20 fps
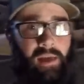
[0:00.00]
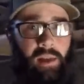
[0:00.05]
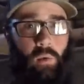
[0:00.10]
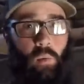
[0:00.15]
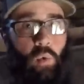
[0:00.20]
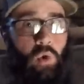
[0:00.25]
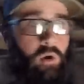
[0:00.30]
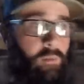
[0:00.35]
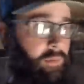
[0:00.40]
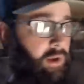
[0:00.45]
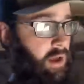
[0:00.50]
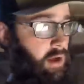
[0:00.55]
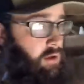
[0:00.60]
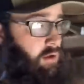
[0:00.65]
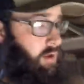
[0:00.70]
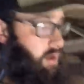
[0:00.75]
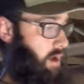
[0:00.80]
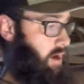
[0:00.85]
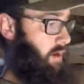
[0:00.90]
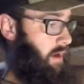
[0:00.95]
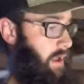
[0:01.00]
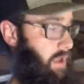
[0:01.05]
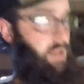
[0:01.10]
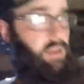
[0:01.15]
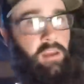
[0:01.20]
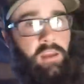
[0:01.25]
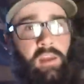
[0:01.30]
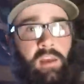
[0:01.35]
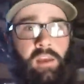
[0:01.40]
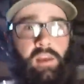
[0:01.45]
of warm now. All right,
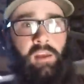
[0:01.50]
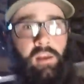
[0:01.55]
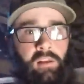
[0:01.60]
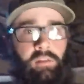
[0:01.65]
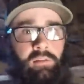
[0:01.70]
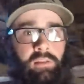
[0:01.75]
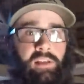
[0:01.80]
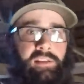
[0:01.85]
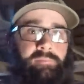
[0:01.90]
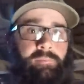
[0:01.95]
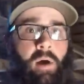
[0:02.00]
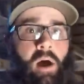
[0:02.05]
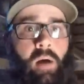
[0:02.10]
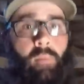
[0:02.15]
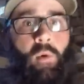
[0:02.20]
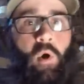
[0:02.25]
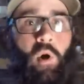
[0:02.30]
let's bomb